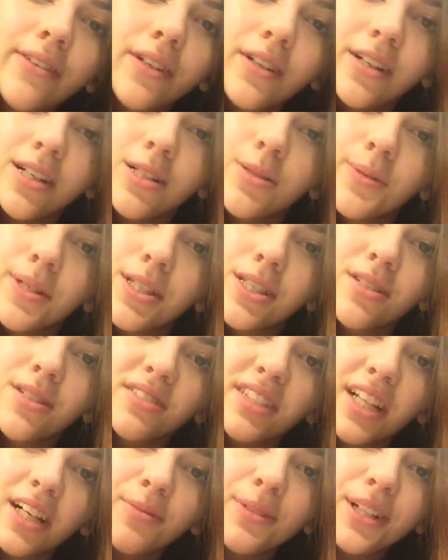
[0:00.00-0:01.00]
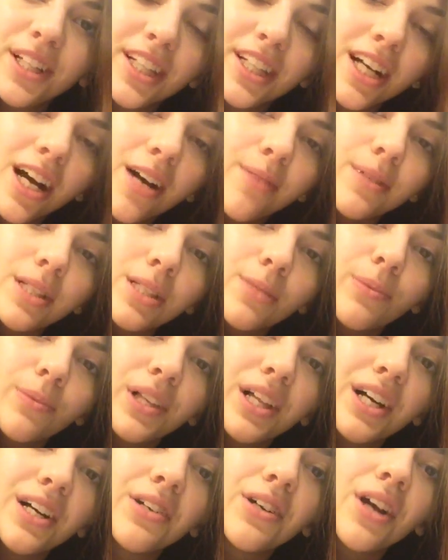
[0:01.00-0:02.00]
for Christmas, so tell me in the comments
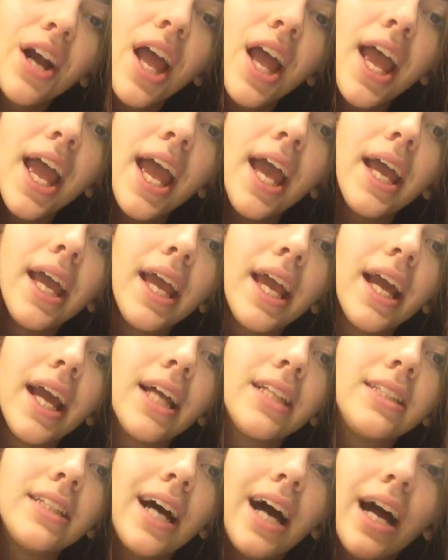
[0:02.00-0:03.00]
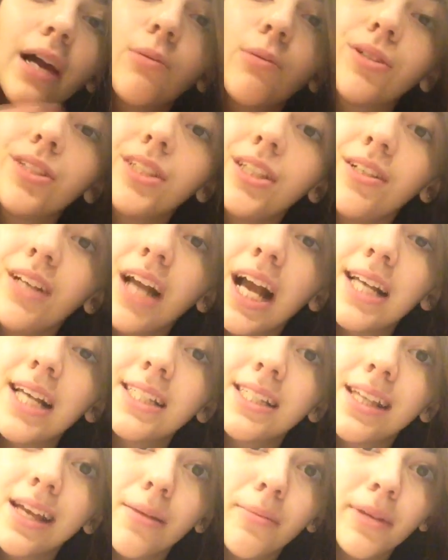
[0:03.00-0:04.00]
below, and I will see you
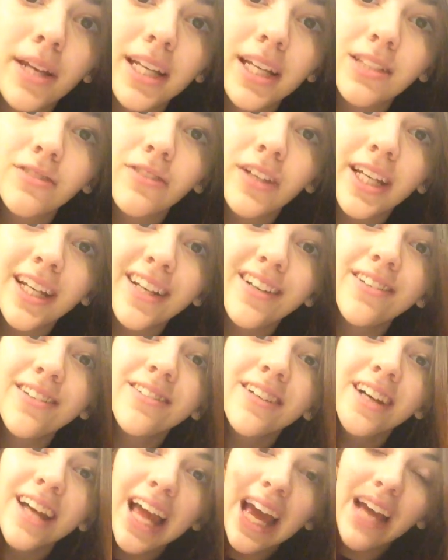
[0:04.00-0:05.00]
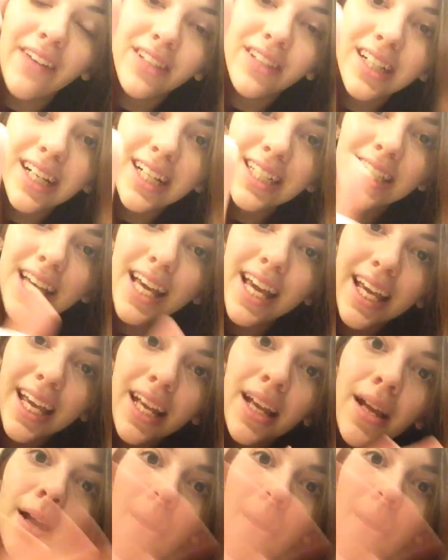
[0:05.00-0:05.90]
guys in my next video. Have a great day.